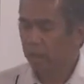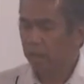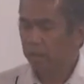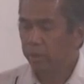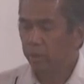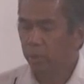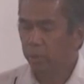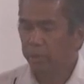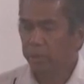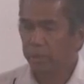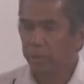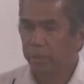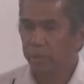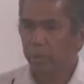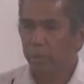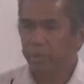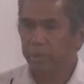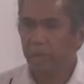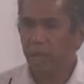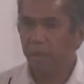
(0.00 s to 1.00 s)
And there
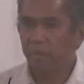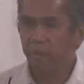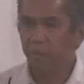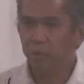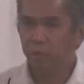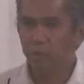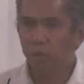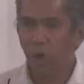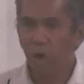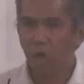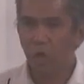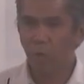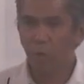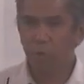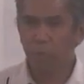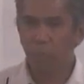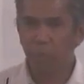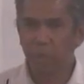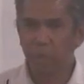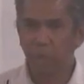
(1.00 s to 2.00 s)
were times John
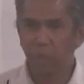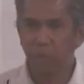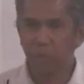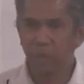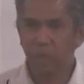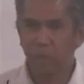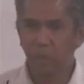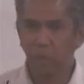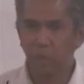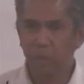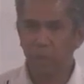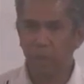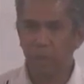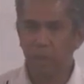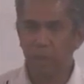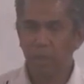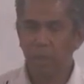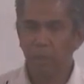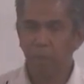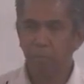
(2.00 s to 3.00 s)
was very upset with the
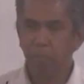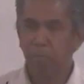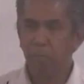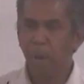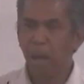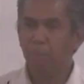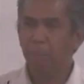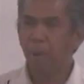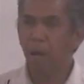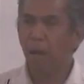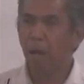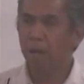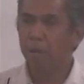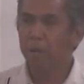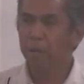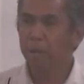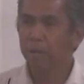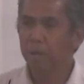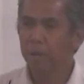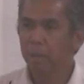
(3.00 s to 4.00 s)

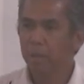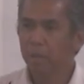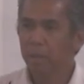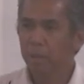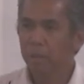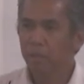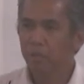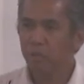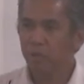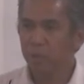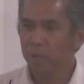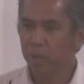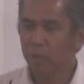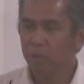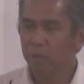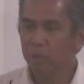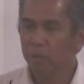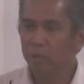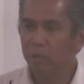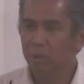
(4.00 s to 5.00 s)
Popeye
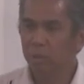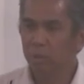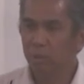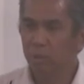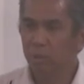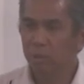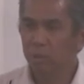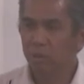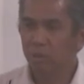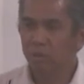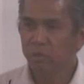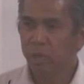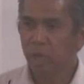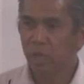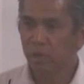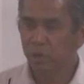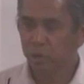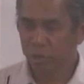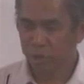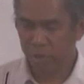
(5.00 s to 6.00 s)
chicken
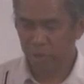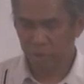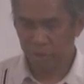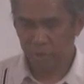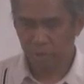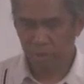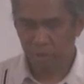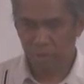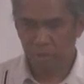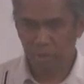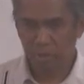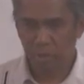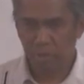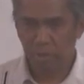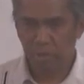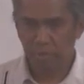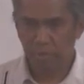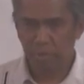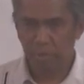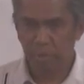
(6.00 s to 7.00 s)
sales
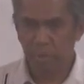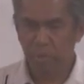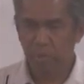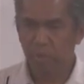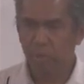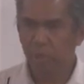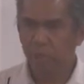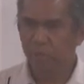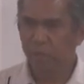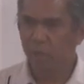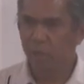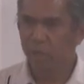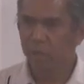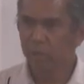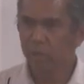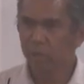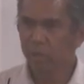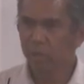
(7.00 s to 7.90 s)
person. Right, John?